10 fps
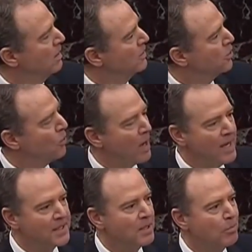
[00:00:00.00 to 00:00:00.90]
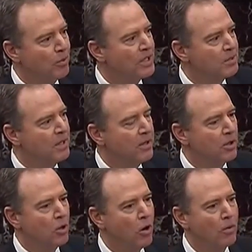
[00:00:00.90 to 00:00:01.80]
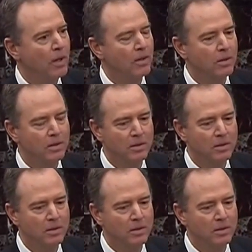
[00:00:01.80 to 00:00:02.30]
So why isn't Burisma in the call record?